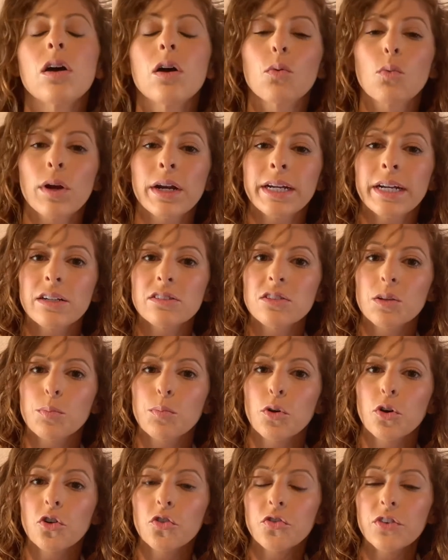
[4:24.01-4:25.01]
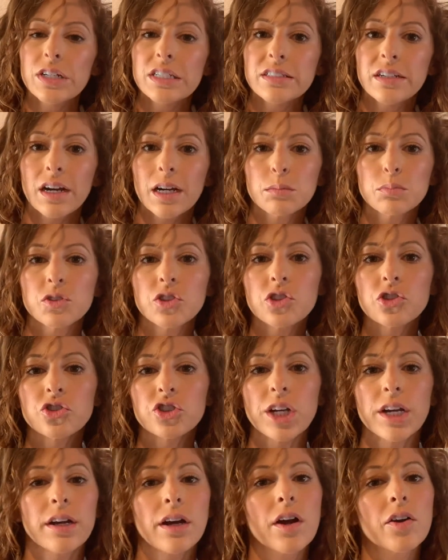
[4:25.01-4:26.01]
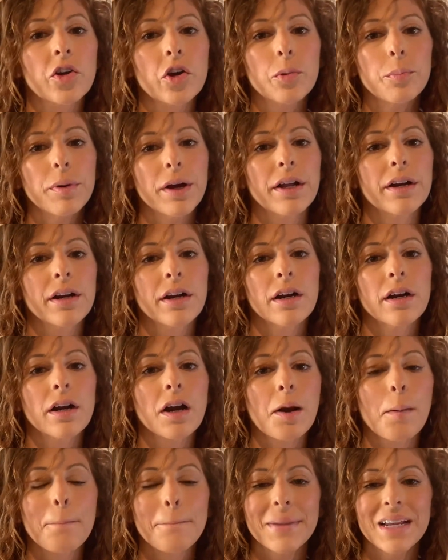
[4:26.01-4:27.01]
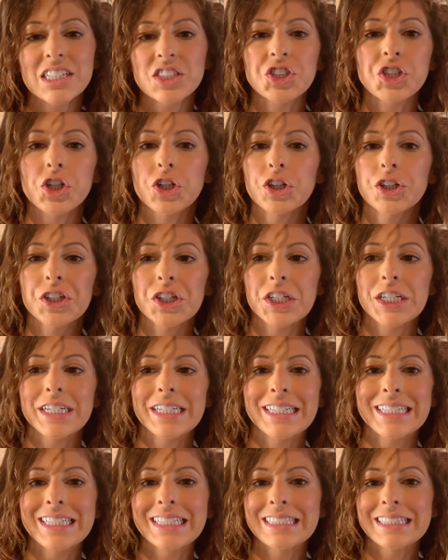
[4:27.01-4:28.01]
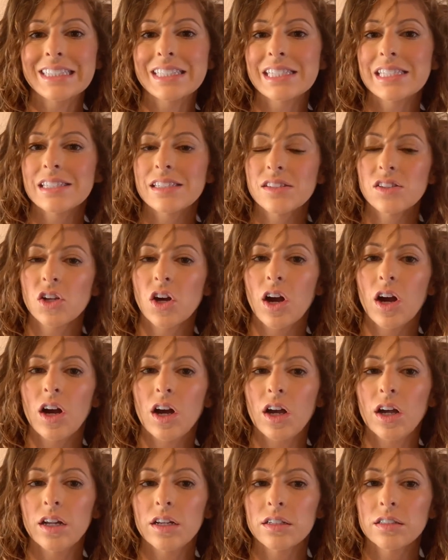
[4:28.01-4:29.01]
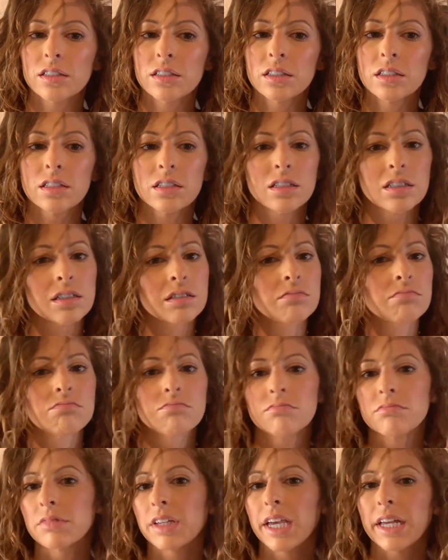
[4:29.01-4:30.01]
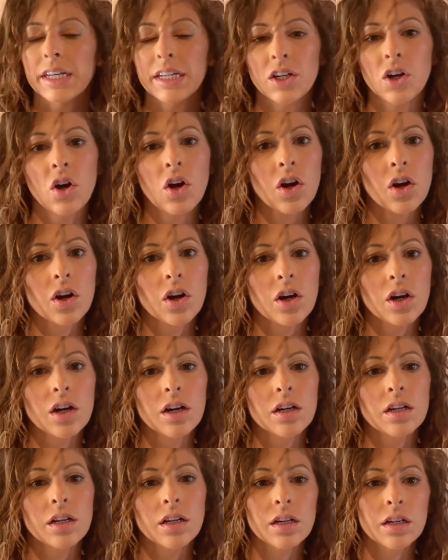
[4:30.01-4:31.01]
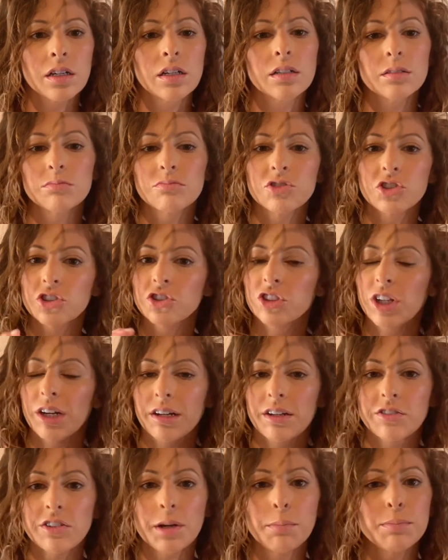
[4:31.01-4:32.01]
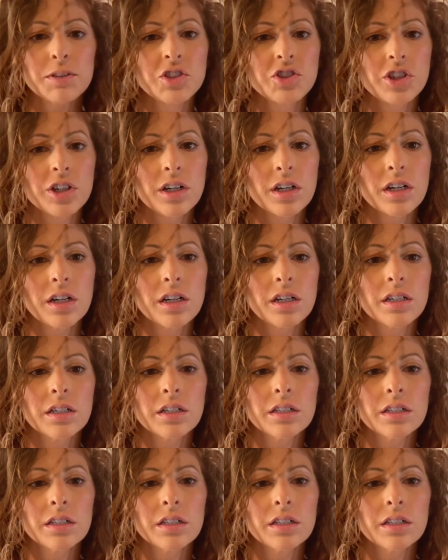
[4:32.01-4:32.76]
Right now is a perfect time to check on your butter. Make sure it's not getting hard. Just check the temperature.